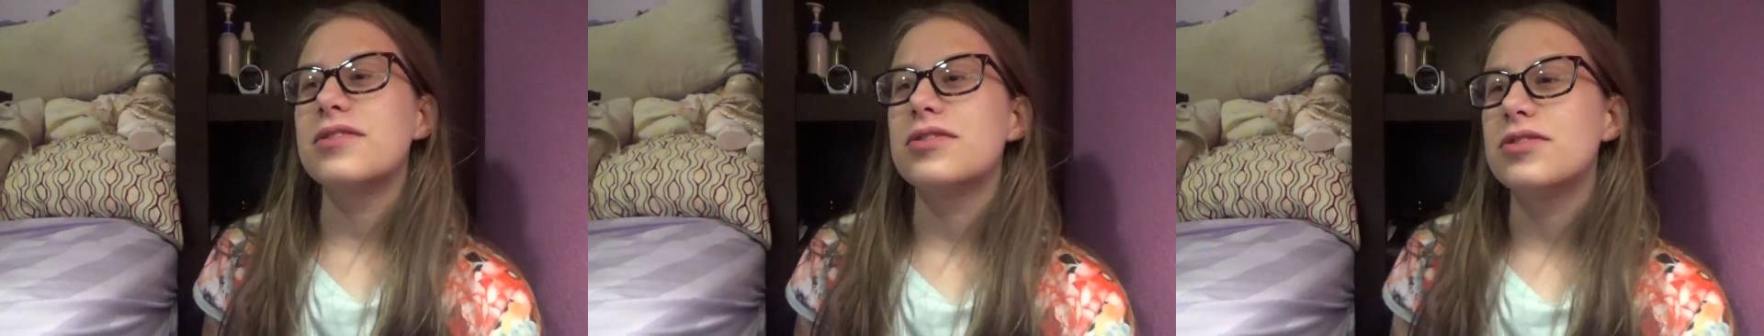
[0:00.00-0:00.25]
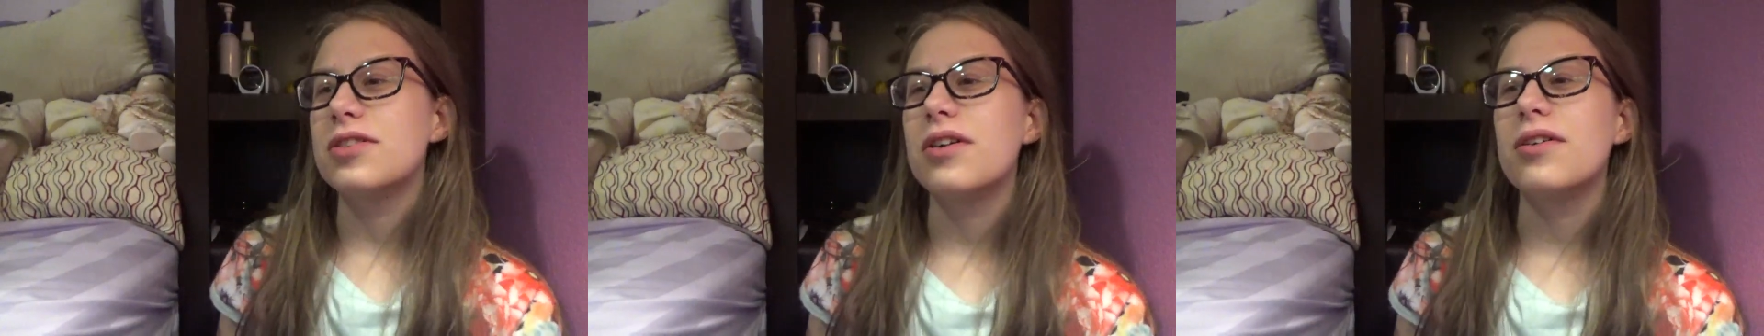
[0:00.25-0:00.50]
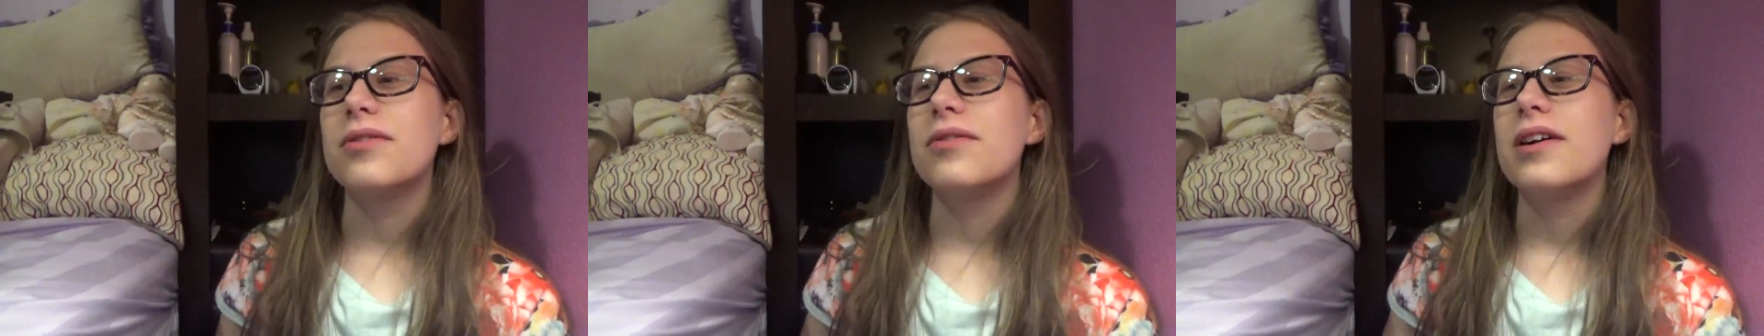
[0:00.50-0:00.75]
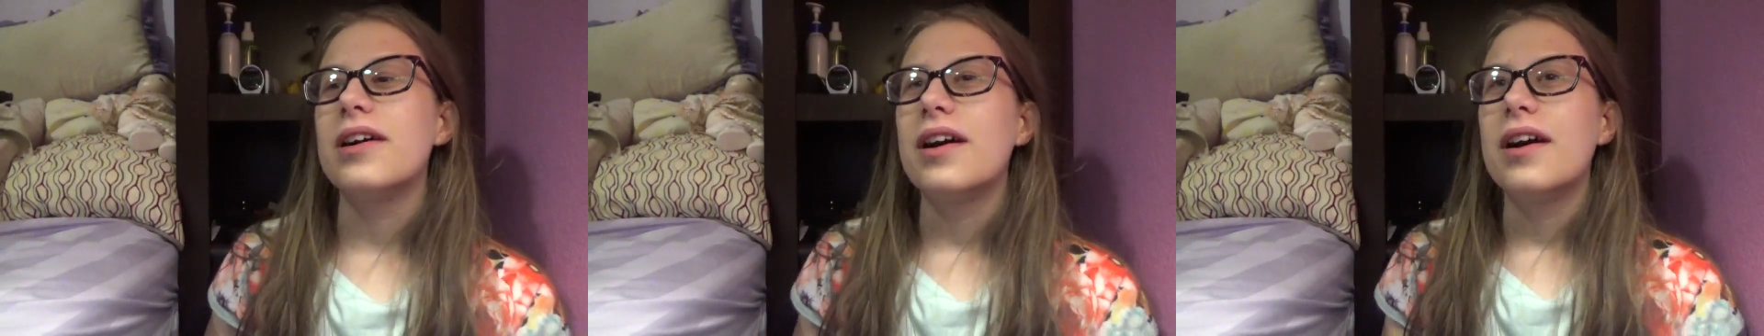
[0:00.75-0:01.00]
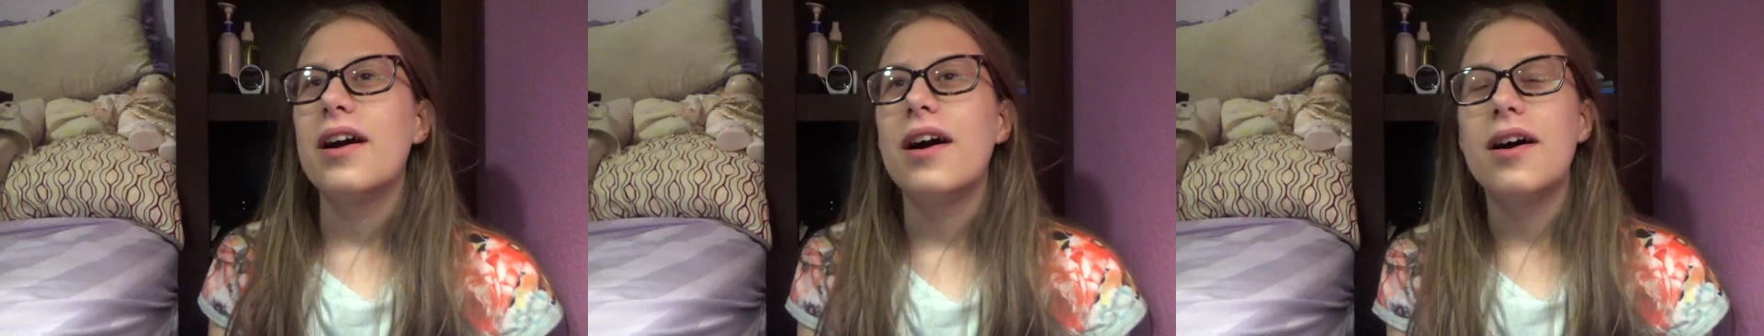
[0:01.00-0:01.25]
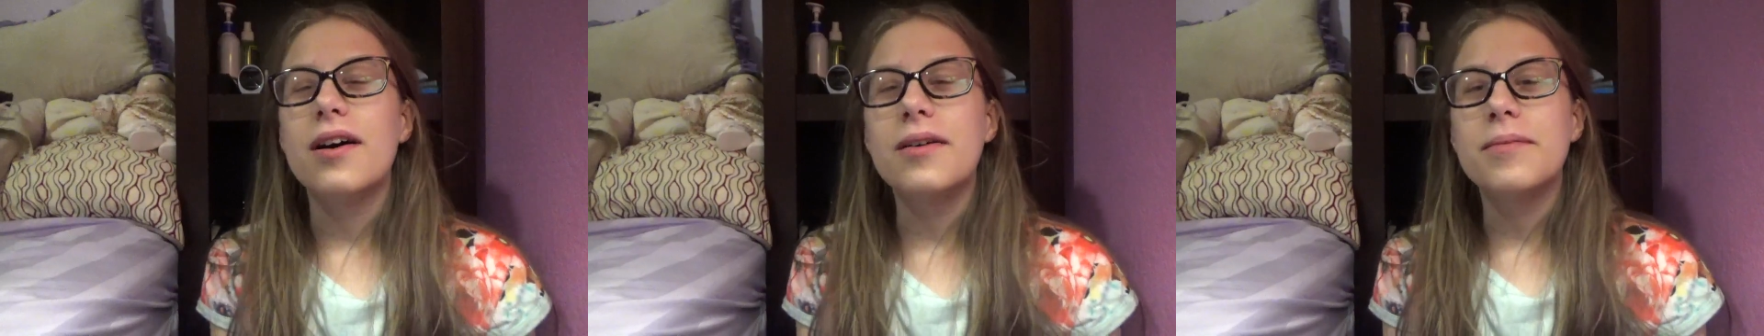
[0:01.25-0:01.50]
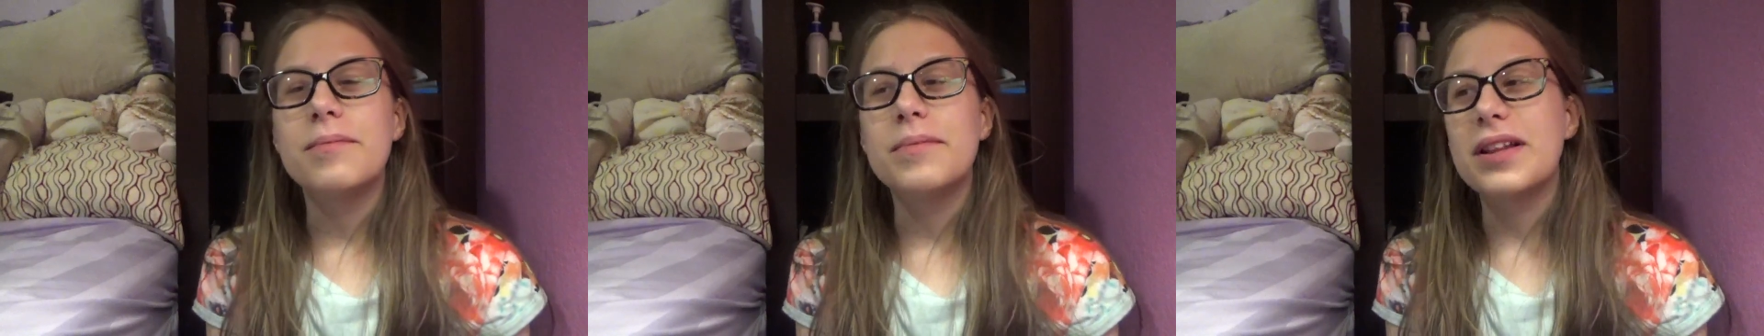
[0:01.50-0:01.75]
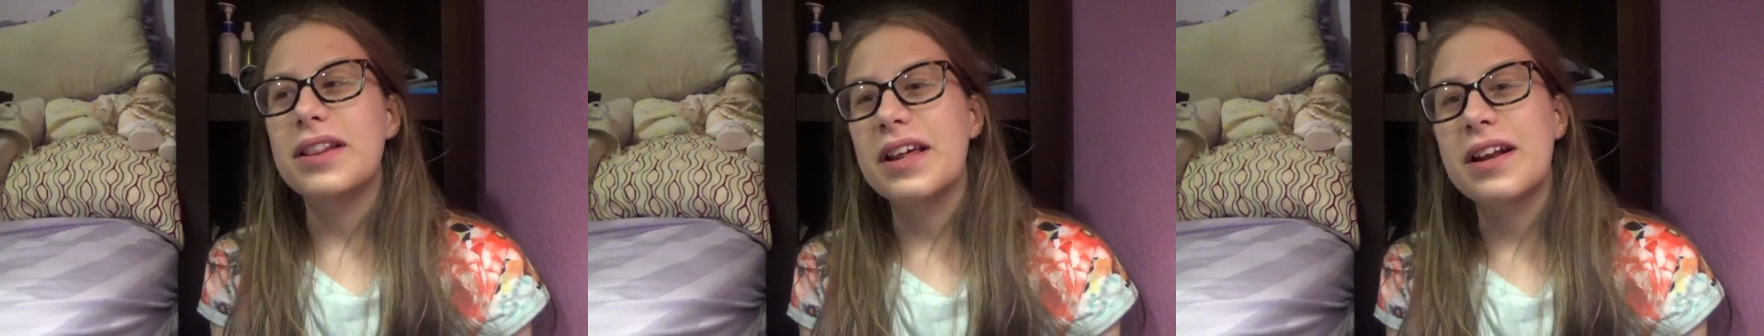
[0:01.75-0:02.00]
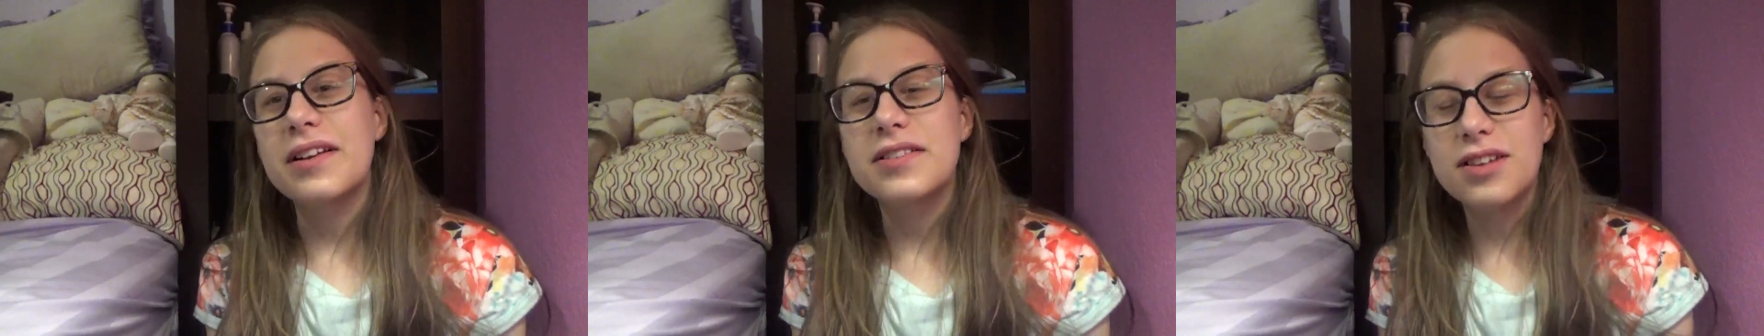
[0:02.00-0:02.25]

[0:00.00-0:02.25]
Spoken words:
So, but then I